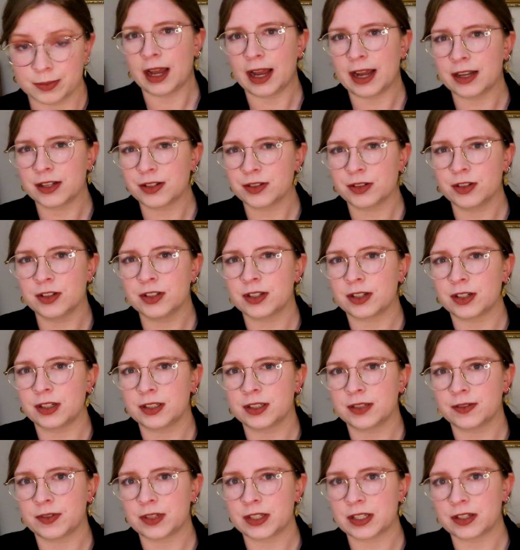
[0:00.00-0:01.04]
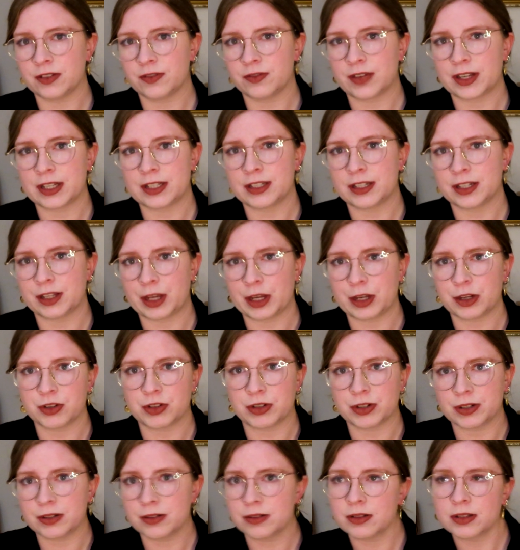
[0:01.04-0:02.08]
As a result of this
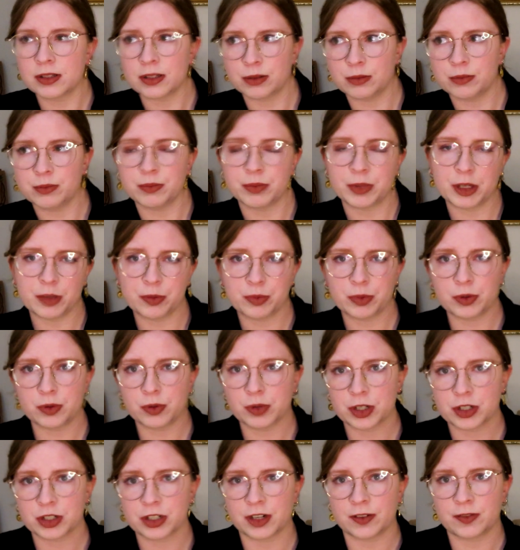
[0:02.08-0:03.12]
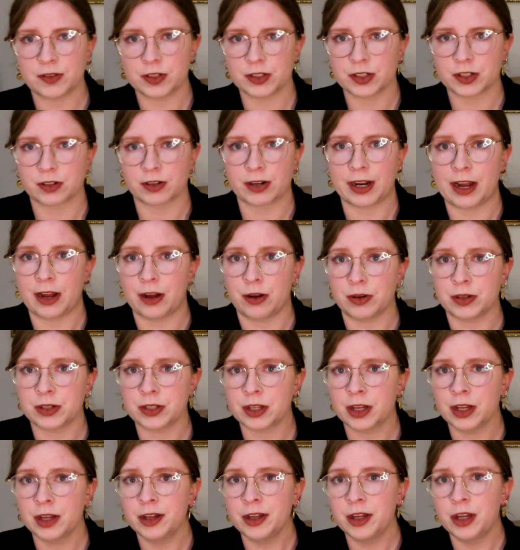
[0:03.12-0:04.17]
investigation, some people were shuffled
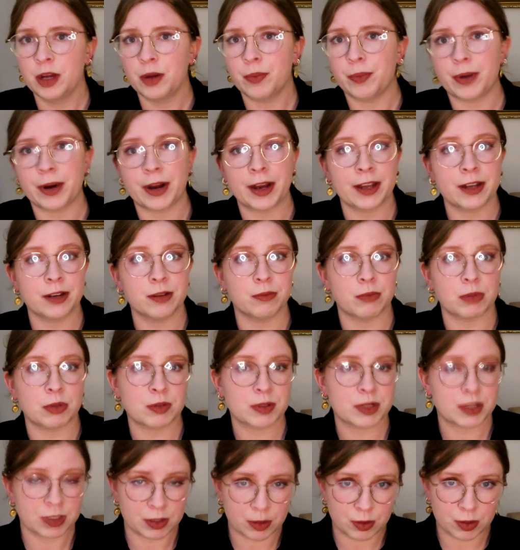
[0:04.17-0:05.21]
around, but most